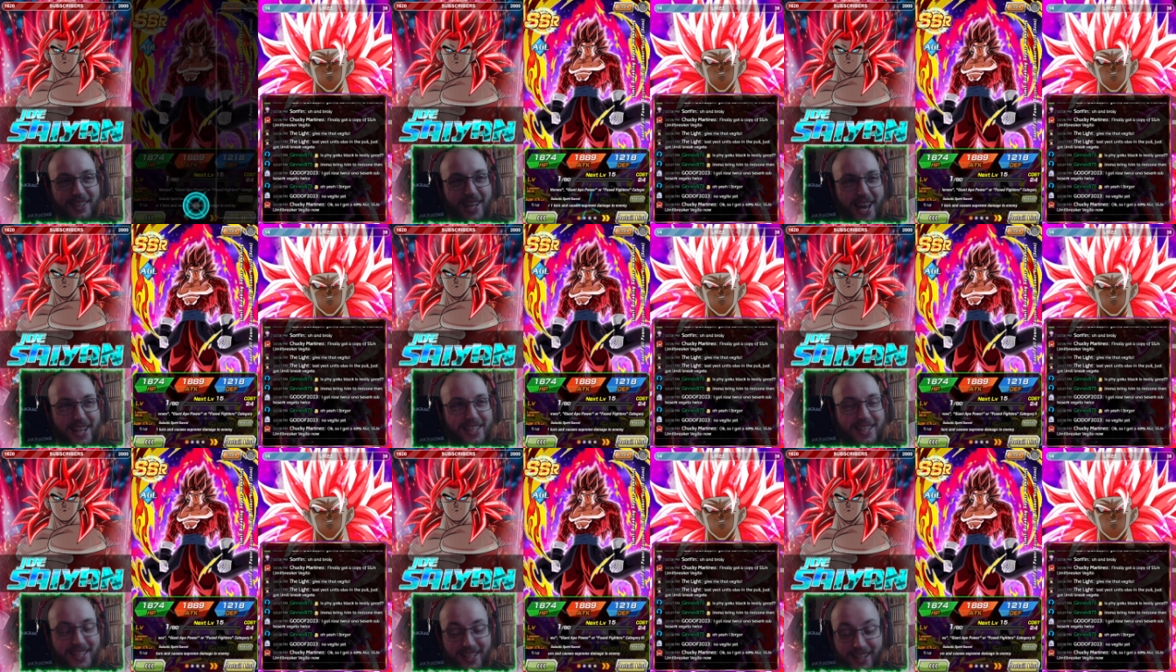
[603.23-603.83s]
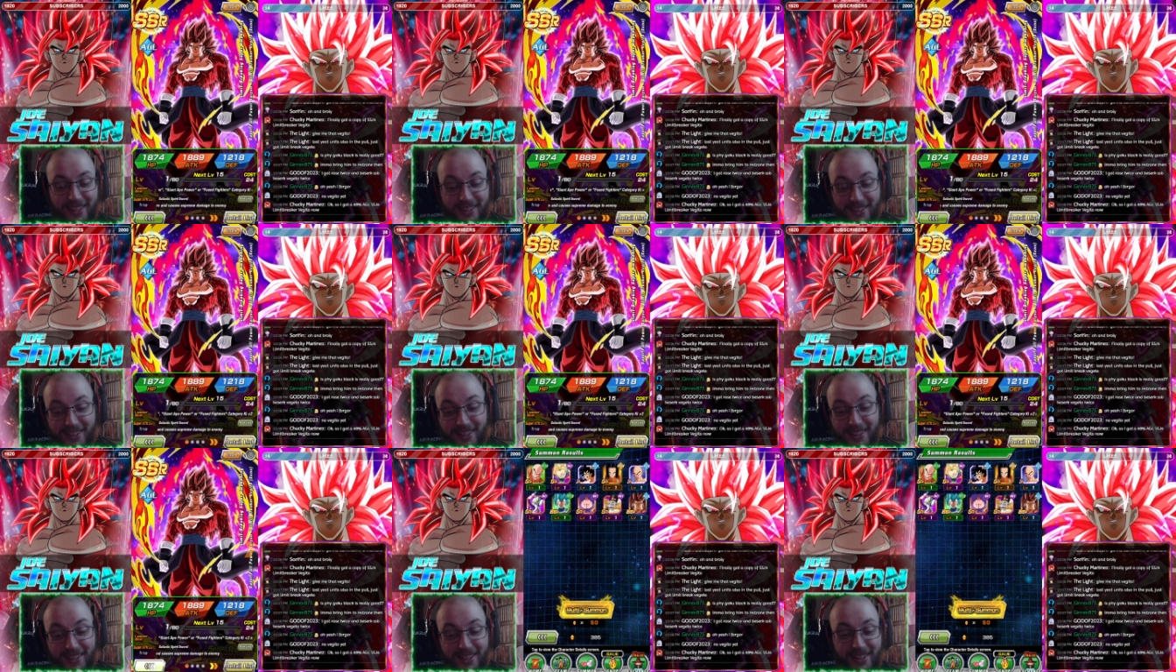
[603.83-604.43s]
Yes.
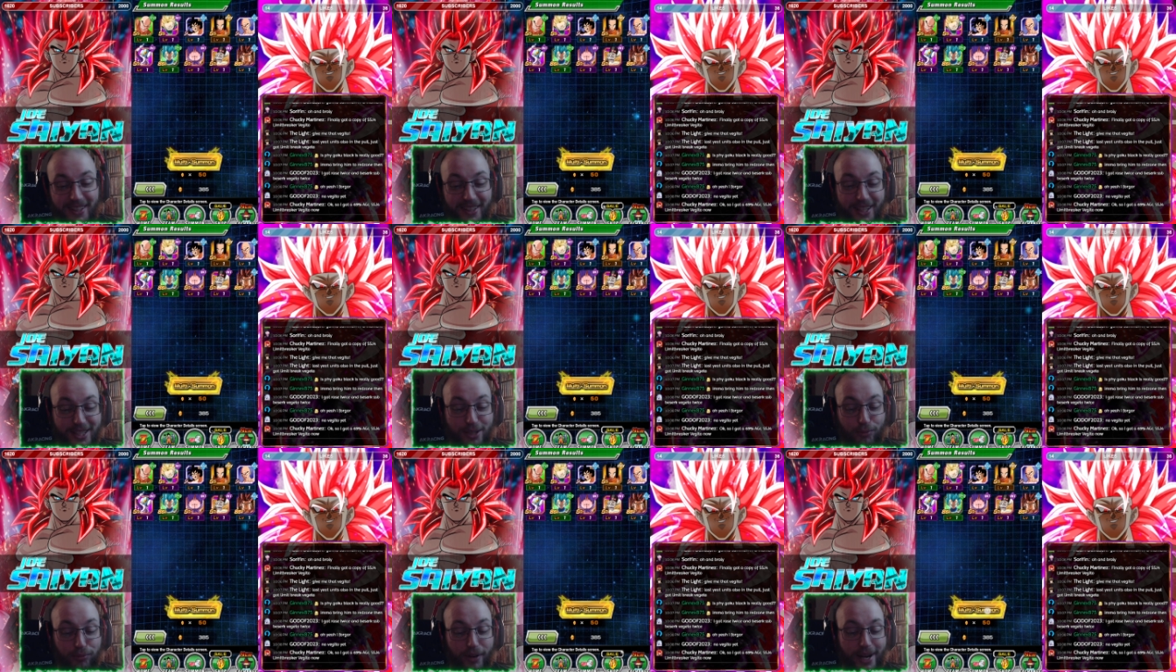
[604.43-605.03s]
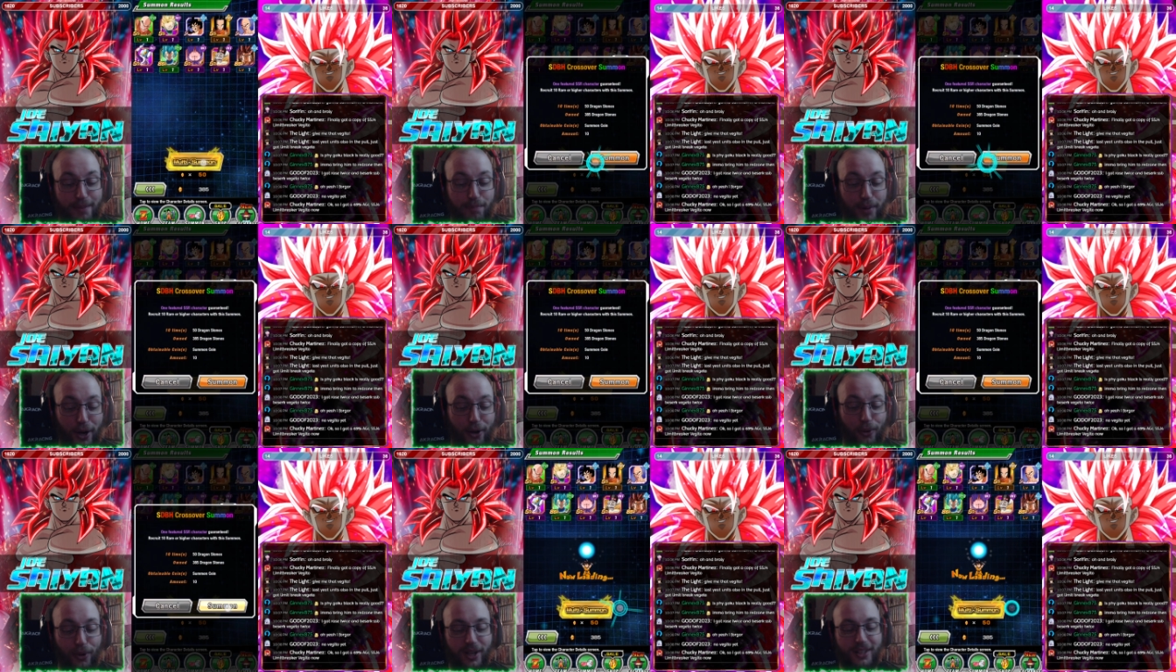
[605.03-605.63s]
It's a
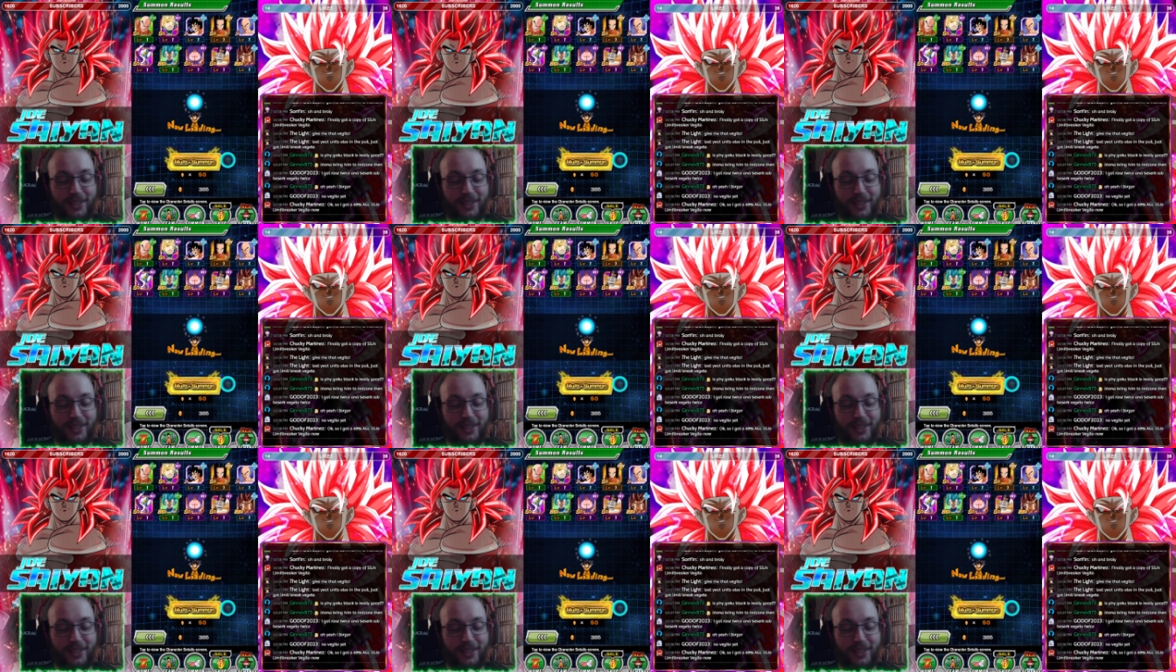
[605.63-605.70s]
rainbow.